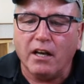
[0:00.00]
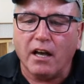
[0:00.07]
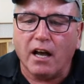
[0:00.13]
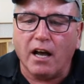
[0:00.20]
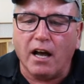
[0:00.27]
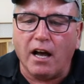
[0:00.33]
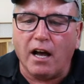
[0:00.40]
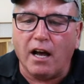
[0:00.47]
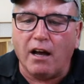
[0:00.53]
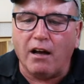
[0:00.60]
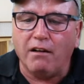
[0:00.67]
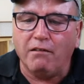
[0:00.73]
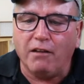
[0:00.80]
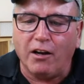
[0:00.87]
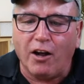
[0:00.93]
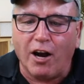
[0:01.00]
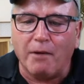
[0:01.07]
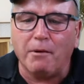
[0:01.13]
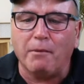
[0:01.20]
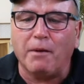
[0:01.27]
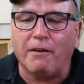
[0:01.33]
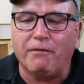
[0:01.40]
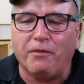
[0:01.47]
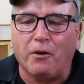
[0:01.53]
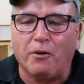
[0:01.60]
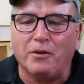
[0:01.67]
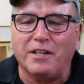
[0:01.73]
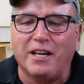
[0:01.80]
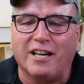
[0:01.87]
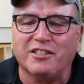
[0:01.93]
Alarm on my
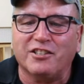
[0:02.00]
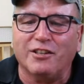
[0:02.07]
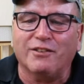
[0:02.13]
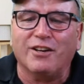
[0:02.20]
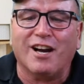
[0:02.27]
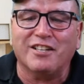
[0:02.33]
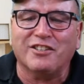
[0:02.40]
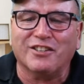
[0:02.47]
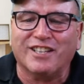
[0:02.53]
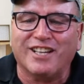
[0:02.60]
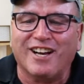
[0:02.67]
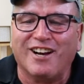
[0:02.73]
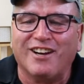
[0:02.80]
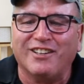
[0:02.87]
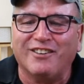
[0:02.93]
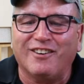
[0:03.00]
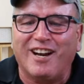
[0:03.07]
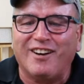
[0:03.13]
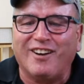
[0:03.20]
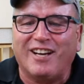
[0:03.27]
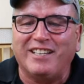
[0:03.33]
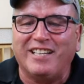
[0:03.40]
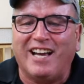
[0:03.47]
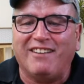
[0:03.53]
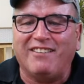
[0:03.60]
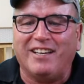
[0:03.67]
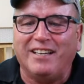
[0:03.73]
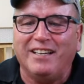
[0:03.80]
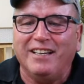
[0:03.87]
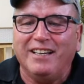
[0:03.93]
phone. Yes, you've got your calendar. Right on, Davy.